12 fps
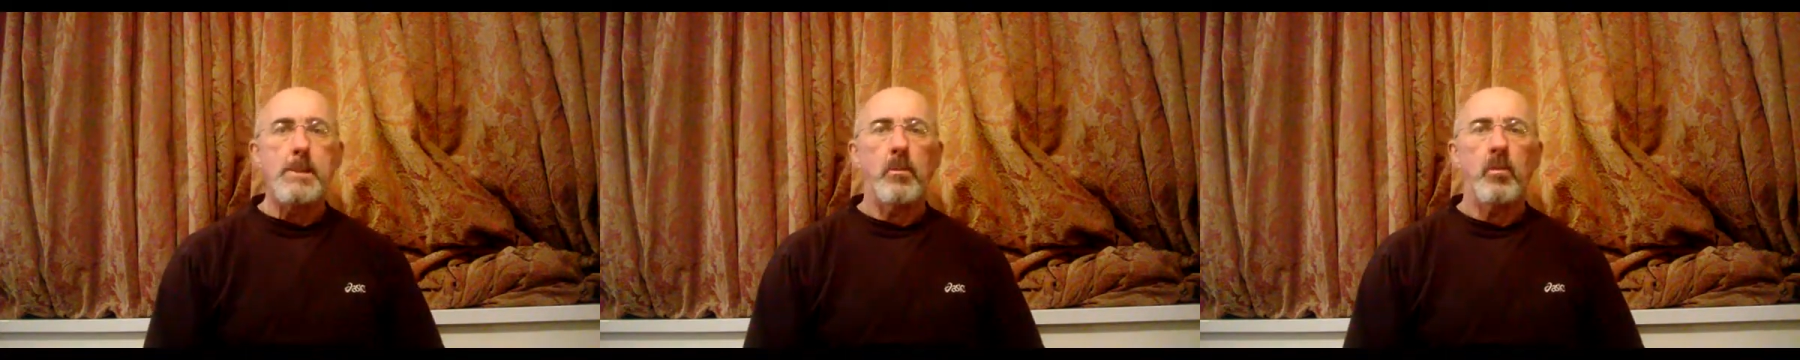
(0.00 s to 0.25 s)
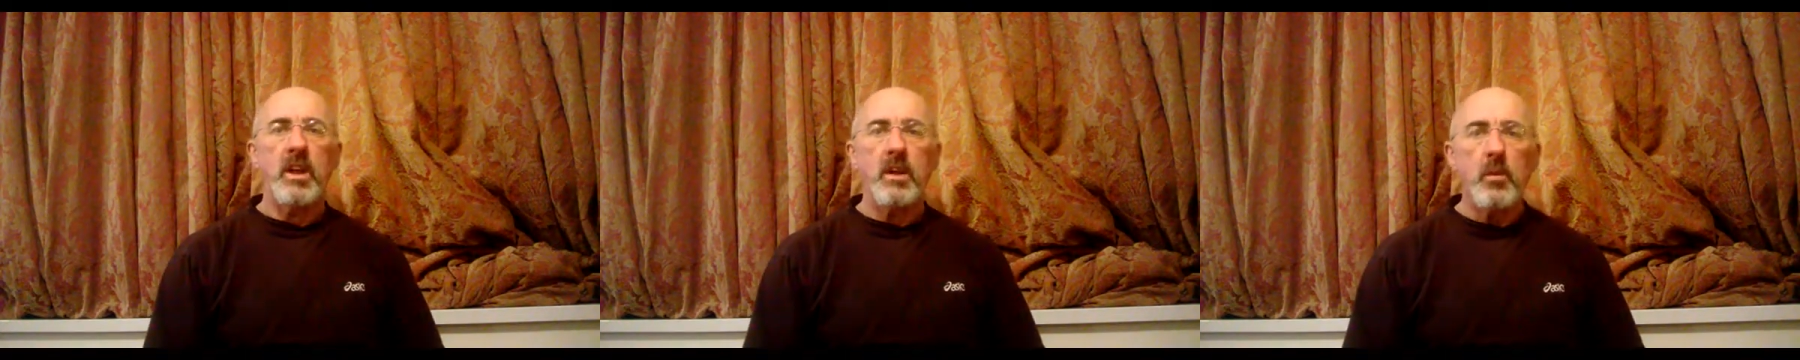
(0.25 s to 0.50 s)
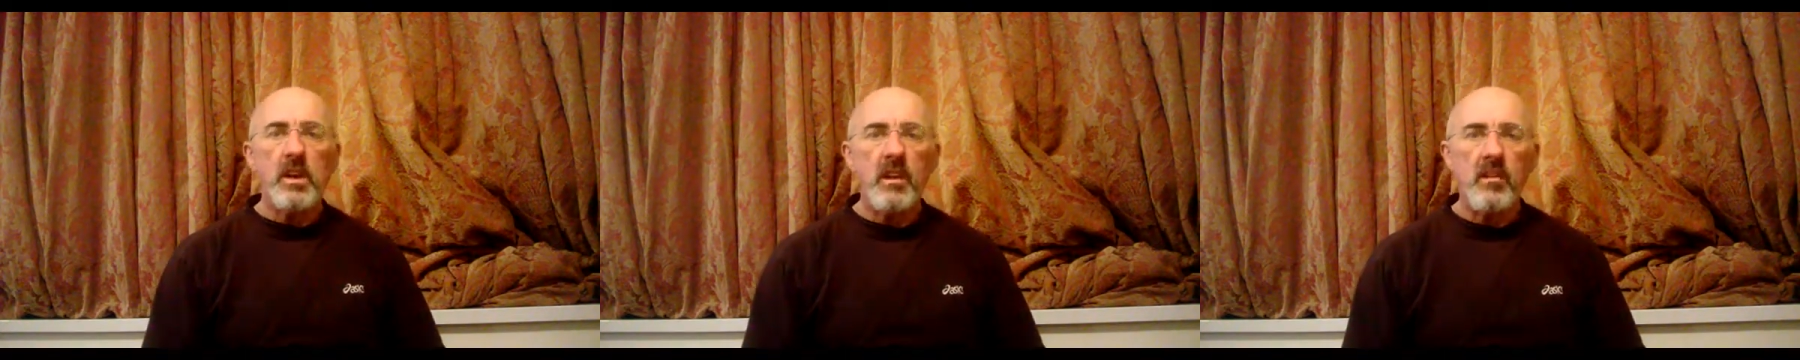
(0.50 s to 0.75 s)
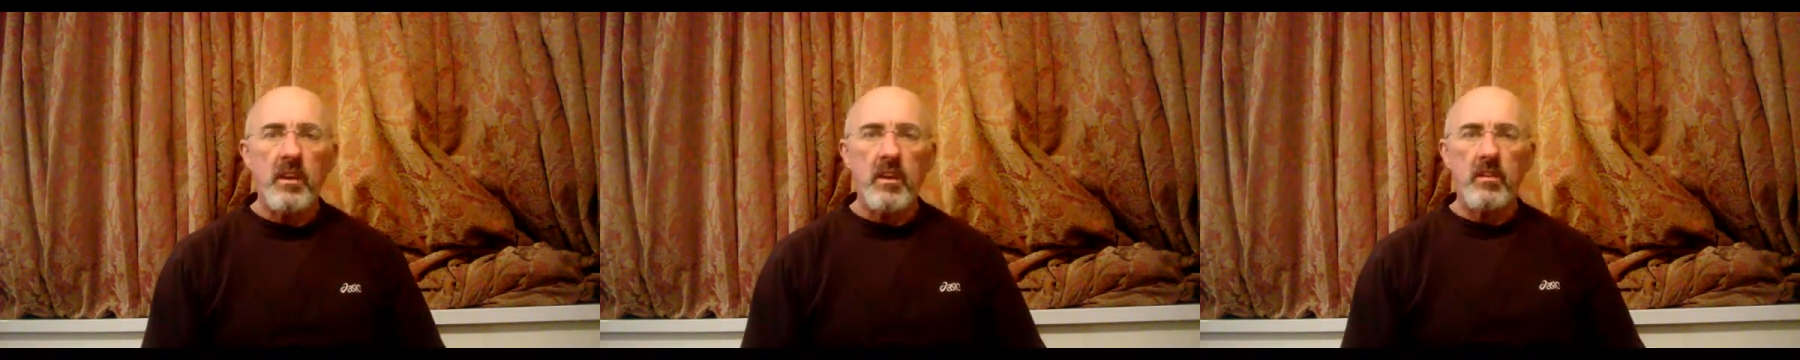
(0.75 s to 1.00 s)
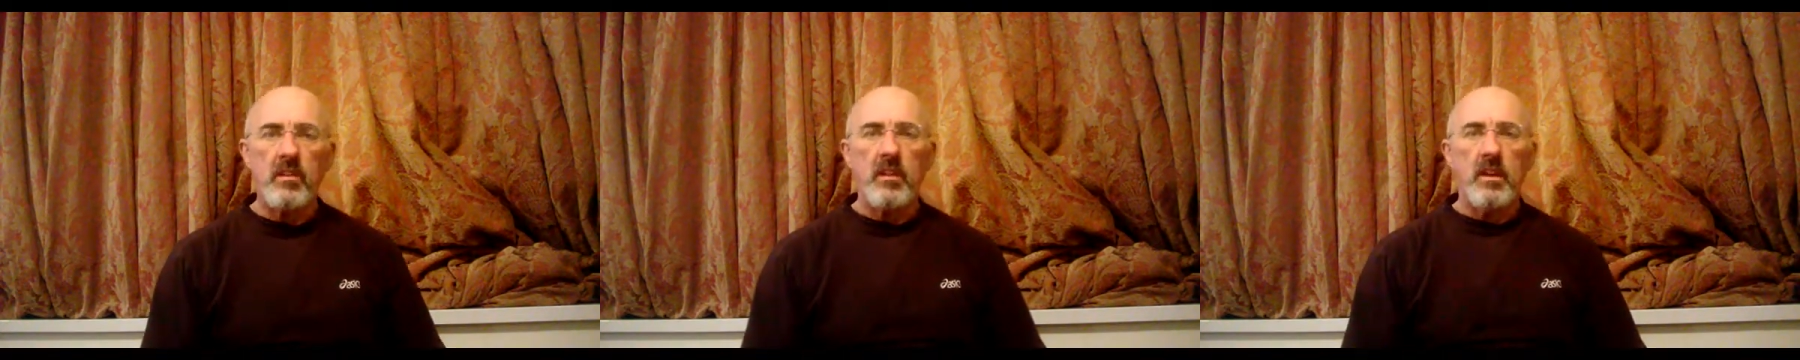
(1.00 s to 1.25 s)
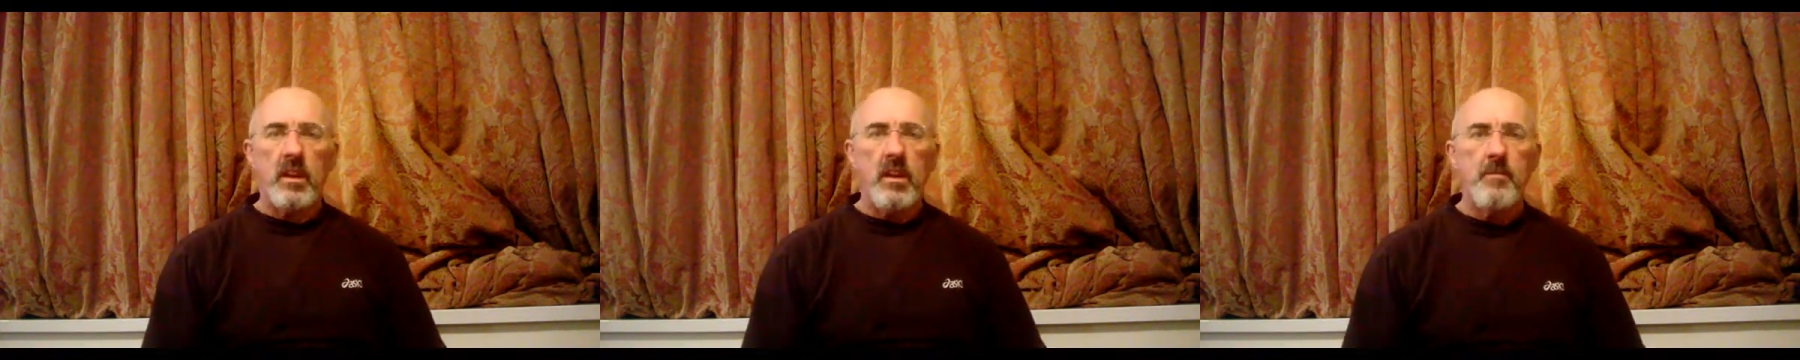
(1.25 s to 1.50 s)
we will assist
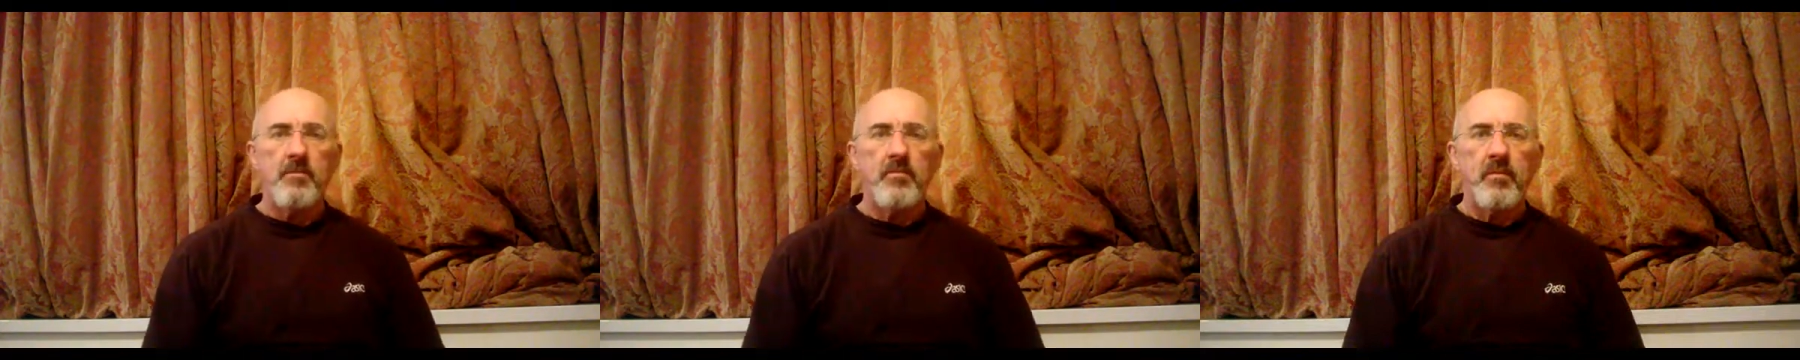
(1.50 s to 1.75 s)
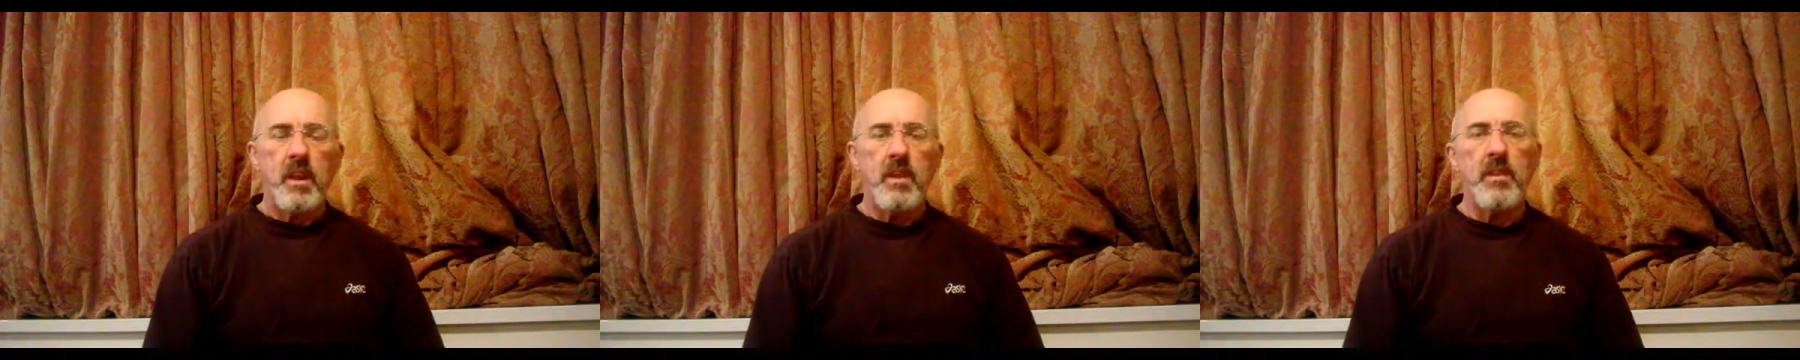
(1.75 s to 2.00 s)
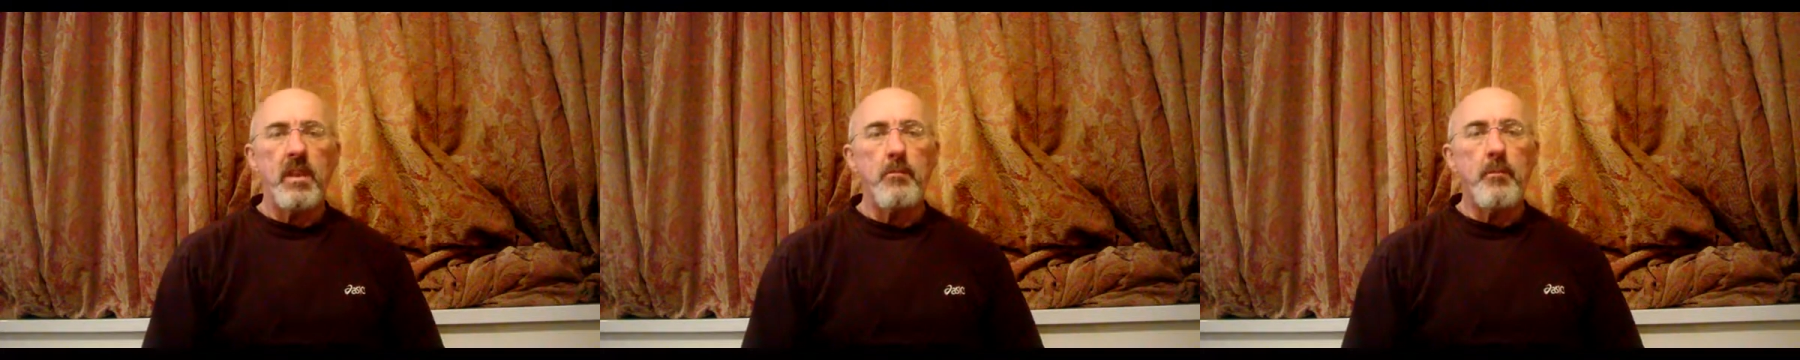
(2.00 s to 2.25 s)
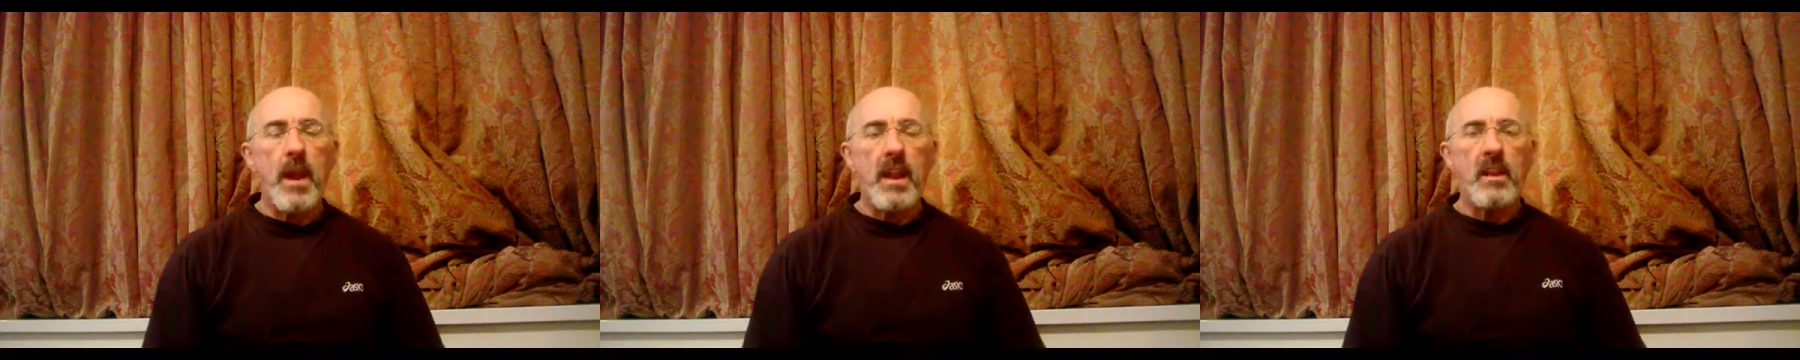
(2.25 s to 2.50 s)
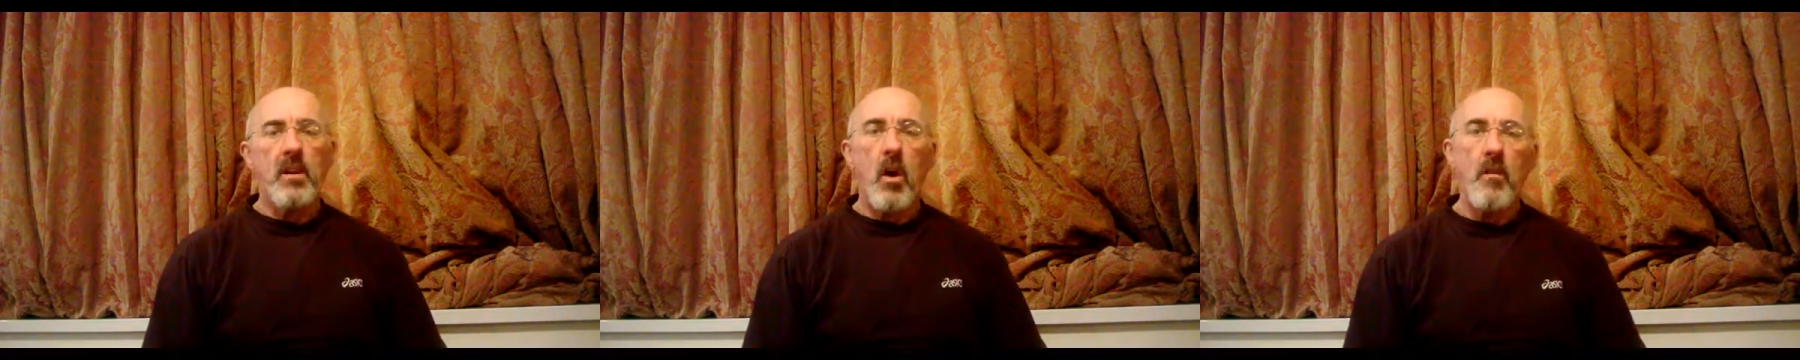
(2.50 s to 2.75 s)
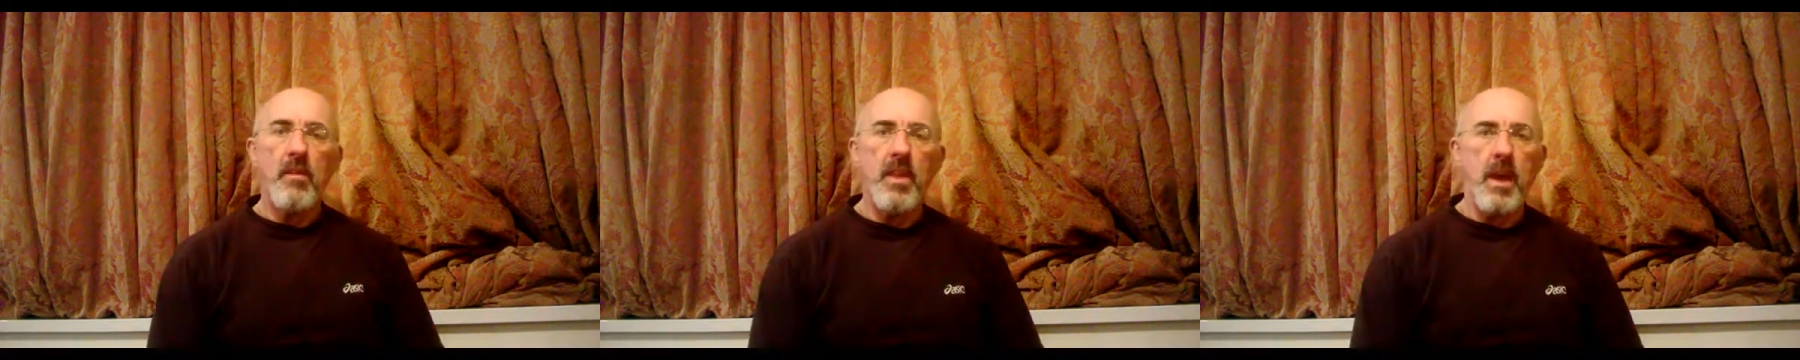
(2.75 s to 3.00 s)
in the impelling
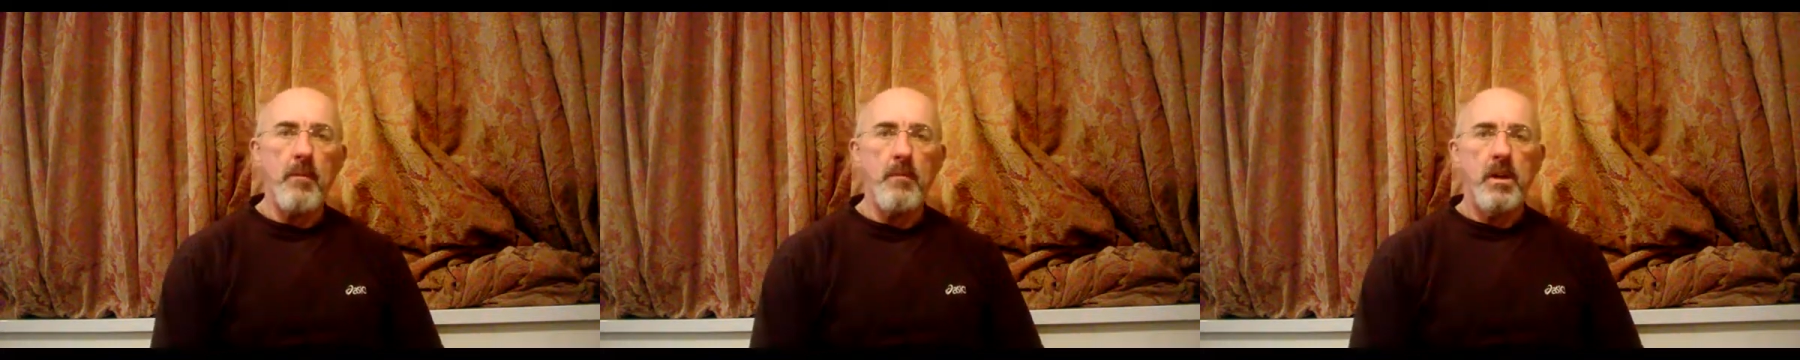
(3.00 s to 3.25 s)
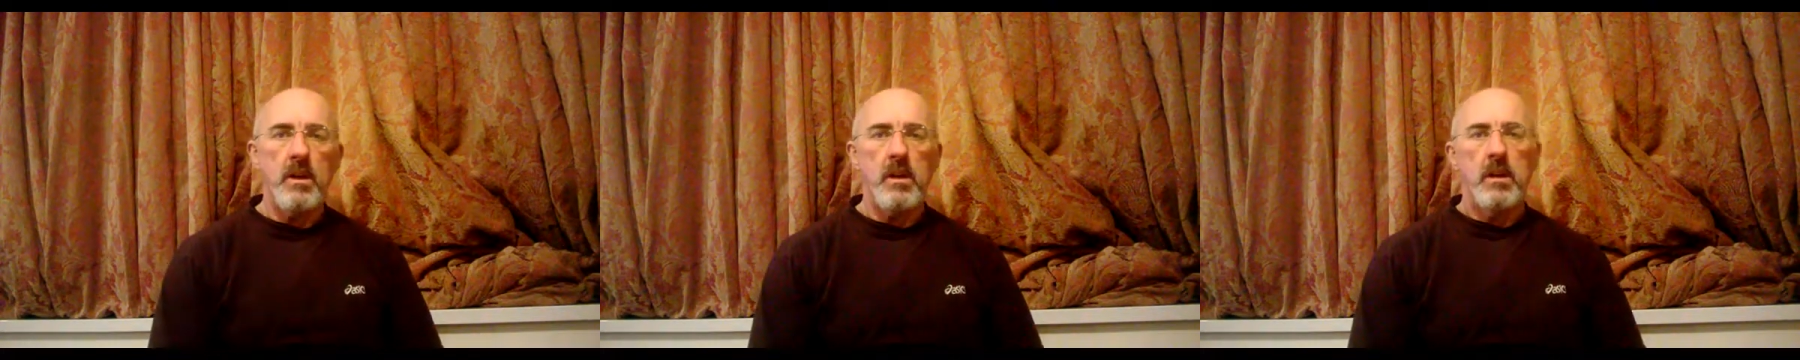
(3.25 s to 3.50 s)
of them